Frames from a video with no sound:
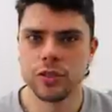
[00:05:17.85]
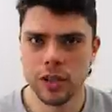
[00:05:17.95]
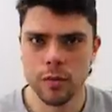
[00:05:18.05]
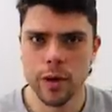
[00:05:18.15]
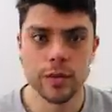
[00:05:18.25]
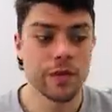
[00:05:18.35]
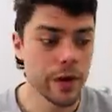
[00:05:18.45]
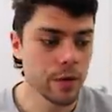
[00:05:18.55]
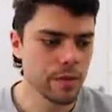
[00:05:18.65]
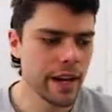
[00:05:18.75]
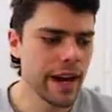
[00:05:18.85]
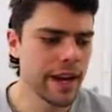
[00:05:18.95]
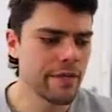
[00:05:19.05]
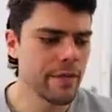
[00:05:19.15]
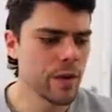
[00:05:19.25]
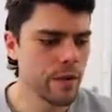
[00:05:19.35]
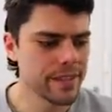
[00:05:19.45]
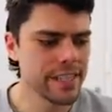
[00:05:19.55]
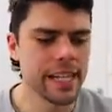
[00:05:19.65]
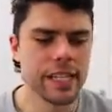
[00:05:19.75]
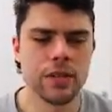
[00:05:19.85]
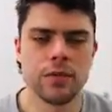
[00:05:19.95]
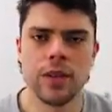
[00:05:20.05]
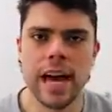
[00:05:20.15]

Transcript: Longmuir was a very good player, and if I'm not mistaken,